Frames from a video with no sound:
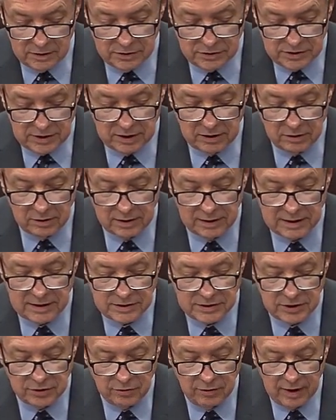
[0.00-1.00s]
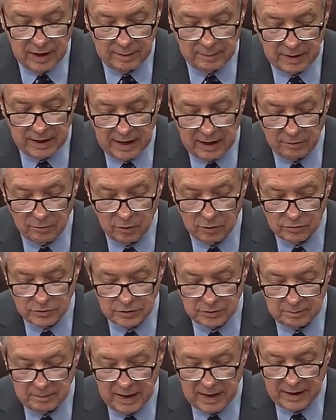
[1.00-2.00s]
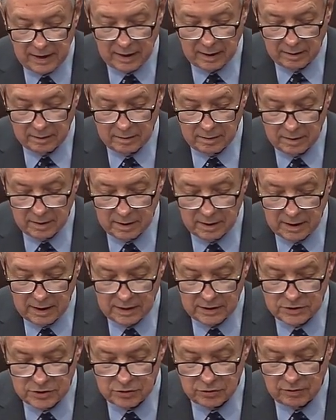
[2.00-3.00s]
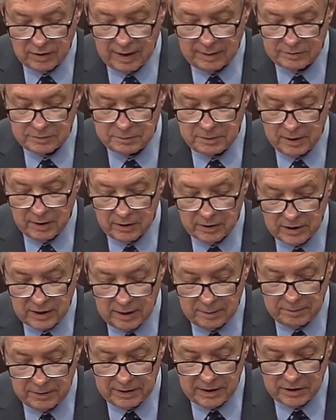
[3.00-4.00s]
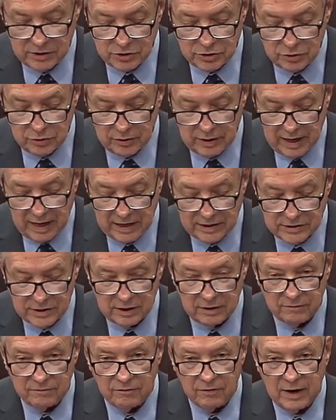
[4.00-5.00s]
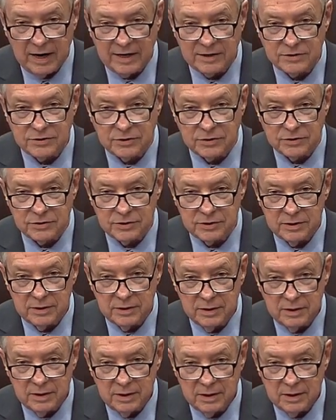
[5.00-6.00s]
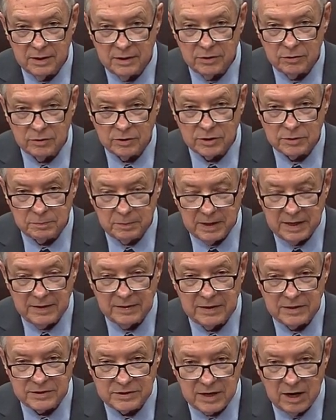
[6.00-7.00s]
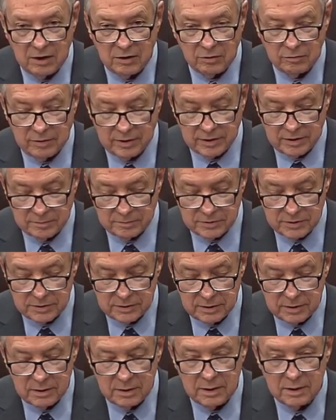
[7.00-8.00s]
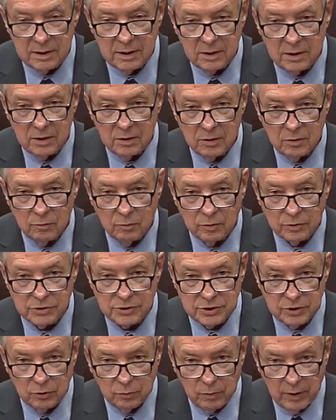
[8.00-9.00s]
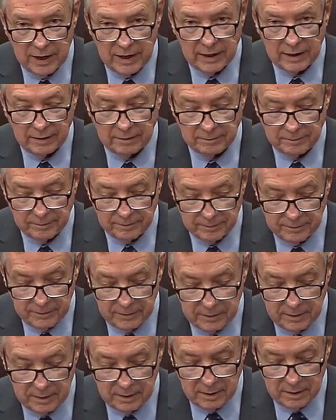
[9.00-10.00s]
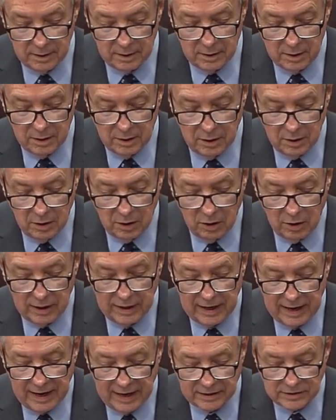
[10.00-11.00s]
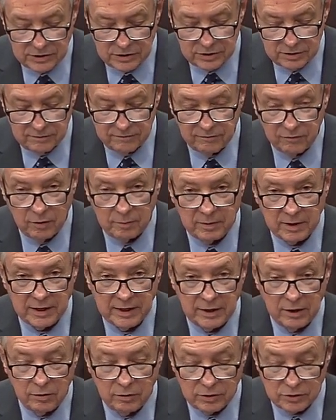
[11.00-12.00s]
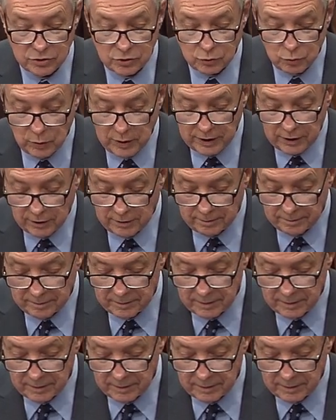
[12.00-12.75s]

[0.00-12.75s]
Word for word: Senator Lindsey Graham and I wrote to Meta, Instagram's parent company, in June asking for answers to explain these algorithms. We're still waiting. On X, formerly known as Twitter,